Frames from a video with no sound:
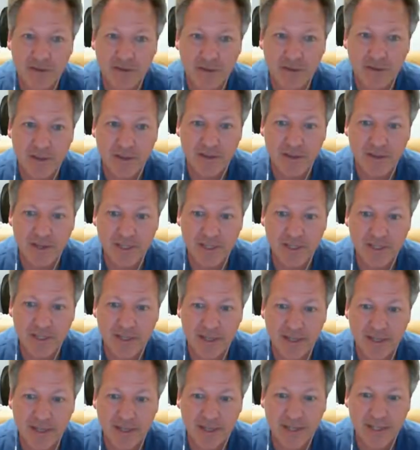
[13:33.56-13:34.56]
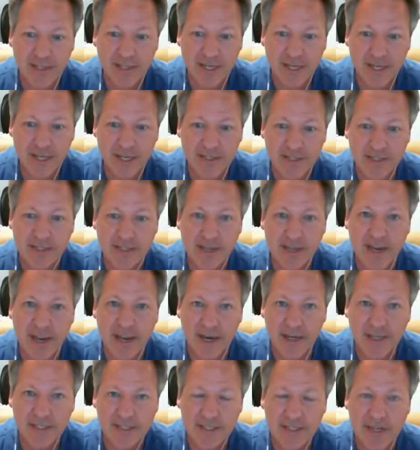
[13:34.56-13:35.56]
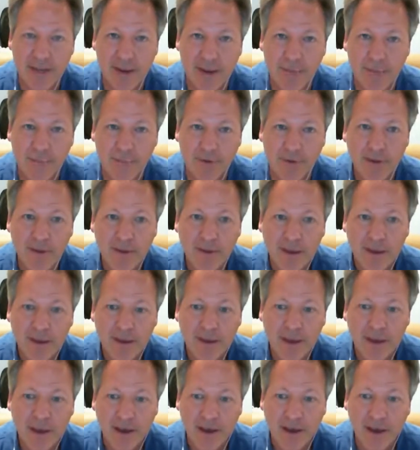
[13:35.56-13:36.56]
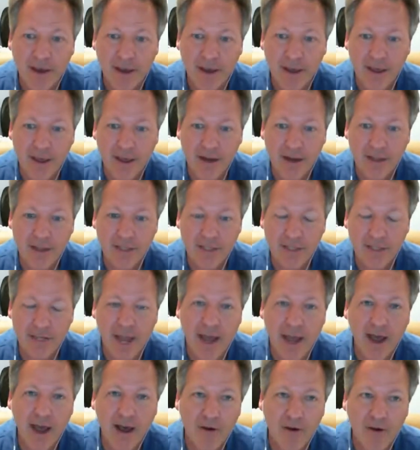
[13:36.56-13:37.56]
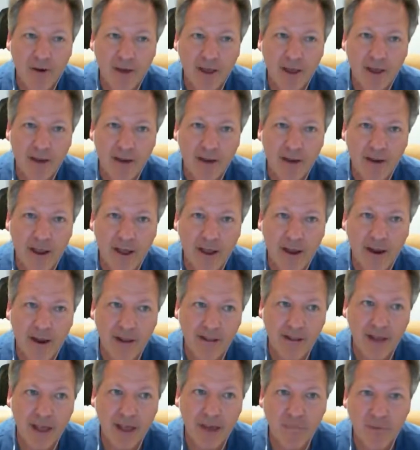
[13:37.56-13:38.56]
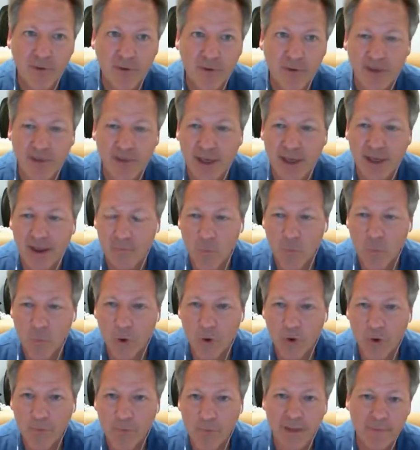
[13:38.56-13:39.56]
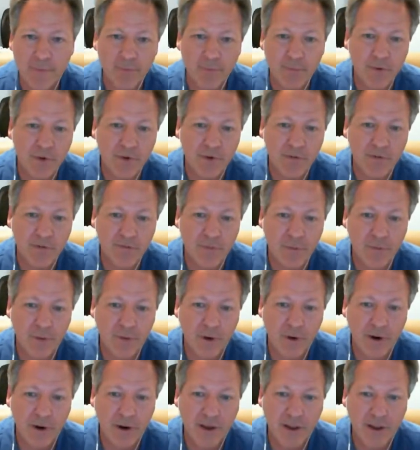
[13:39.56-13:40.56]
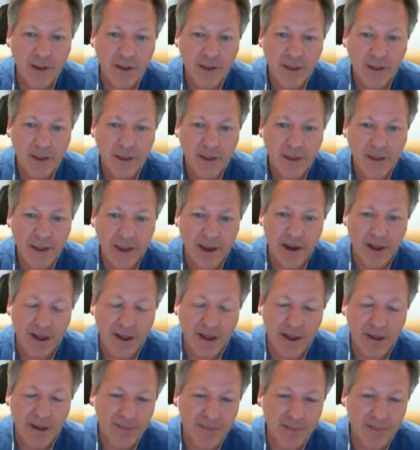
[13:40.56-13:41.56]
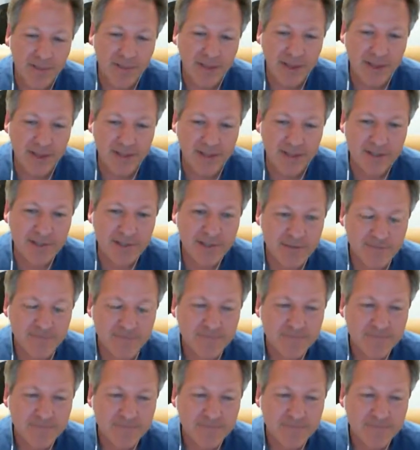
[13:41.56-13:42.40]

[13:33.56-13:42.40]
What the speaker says: that this is the next step. It is now at a level that more people could afford, and I think that's